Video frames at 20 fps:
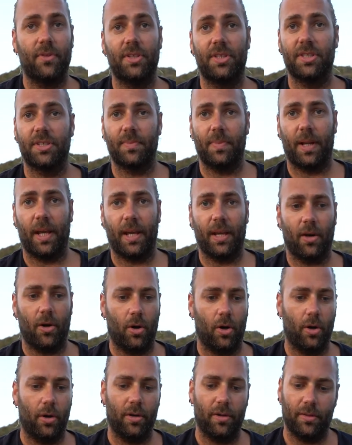display
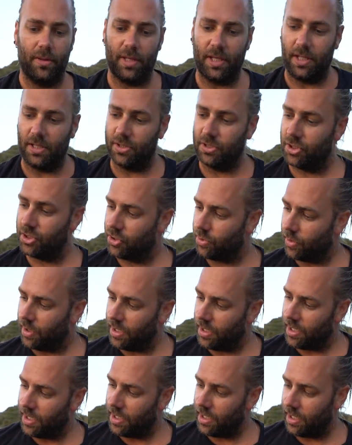on the
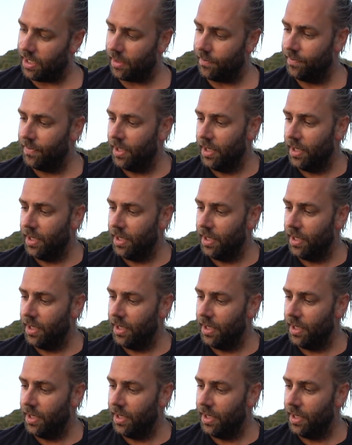screen here.